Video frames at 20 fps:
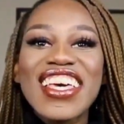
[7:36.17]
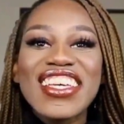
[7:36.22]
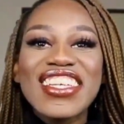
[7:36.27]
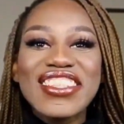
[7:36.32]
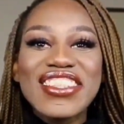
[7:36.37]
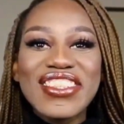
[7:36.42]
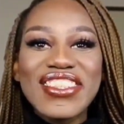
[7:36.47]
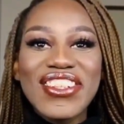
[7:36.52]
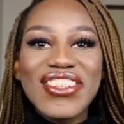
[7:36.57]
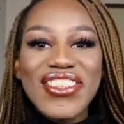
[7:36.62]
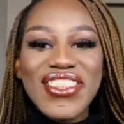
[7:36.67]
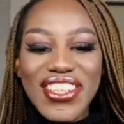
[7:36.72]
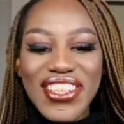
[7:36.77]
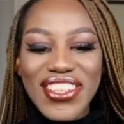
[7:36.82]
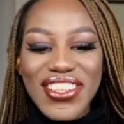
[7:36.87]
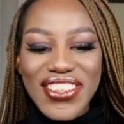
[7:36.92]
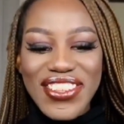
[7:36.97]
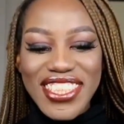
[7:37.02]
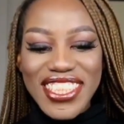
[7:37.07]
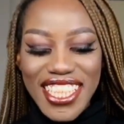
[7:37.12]
It's so
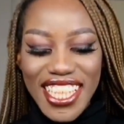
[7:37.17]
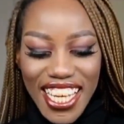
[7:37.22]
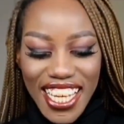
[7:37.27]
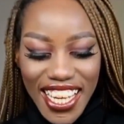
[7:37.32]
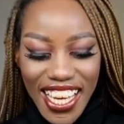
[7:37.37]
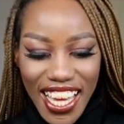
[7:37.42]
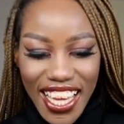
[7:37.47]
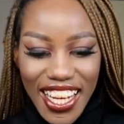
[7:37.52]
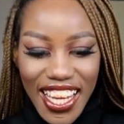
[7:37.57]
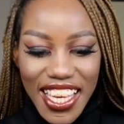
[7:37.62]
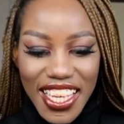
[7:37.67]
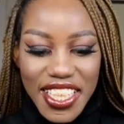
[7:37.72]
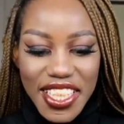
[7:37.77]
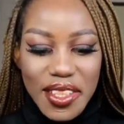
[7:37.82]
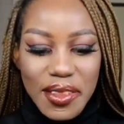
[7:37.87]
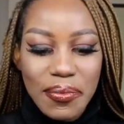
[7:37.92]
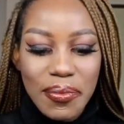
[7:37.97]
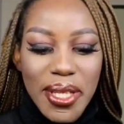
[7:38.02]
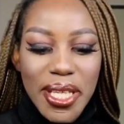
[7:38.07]
cute. Like, I like it